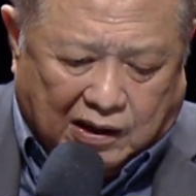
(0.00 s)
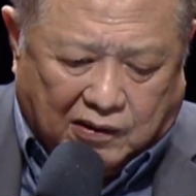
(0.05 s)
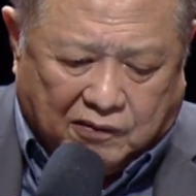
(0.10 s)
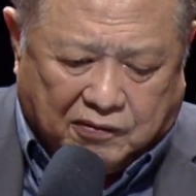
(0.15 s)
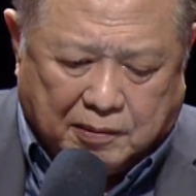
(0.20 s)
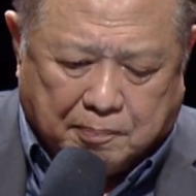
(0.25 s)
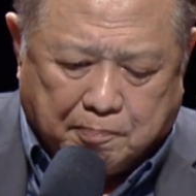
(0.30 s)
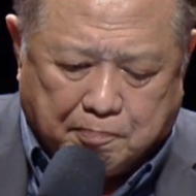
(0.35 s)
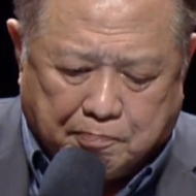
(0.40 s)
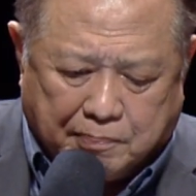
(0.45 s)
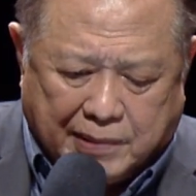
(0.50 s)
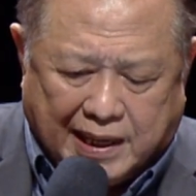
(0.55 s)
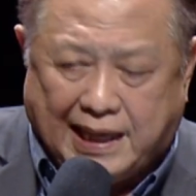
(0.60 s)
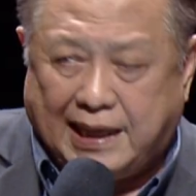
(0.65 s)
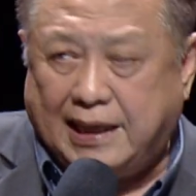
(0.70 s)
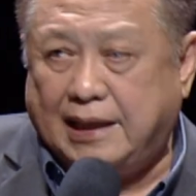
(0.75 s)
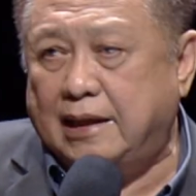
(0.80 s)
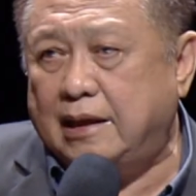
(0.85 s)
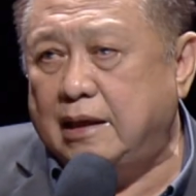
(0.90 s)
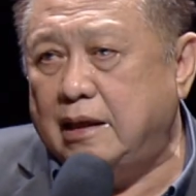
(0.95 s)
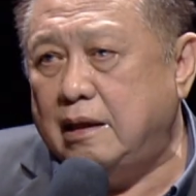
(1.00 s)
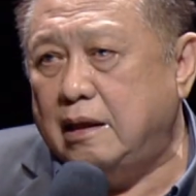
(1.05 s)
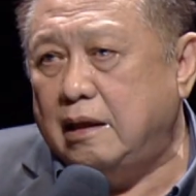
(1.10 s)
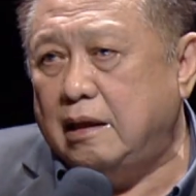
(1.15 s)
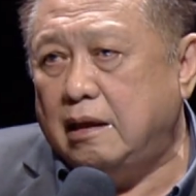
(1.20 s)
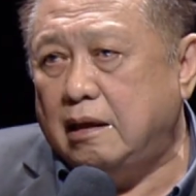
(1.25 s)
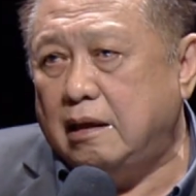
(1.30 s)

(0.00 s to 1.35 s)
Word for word: of a man